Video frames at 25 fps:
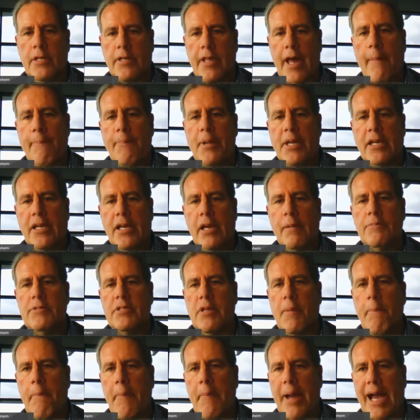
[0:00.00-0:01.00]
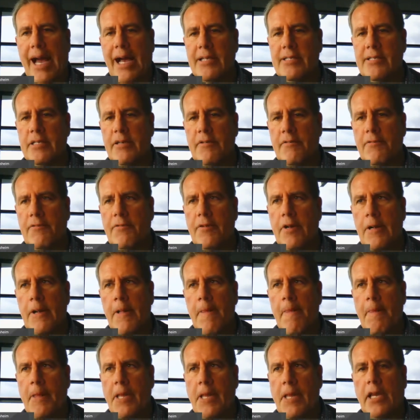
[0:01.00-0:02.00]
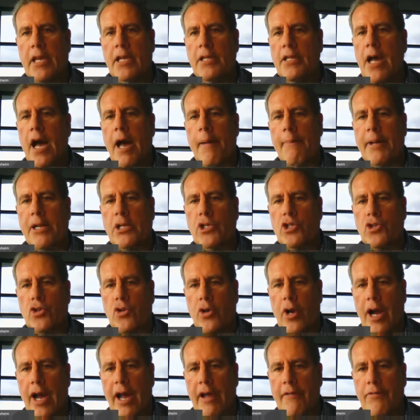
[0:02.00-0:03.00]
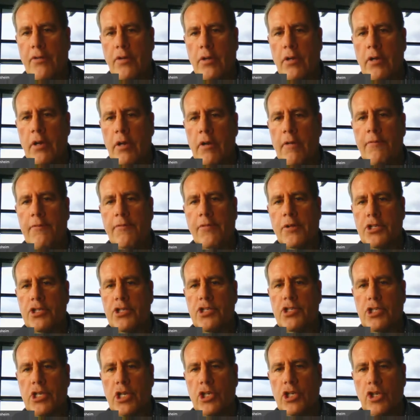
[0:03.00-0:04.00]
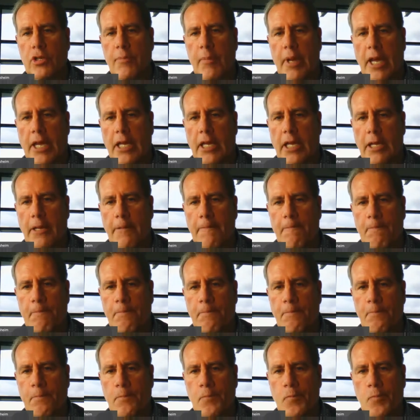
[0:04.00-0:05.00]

So that becomes a massive economic driver for decision making.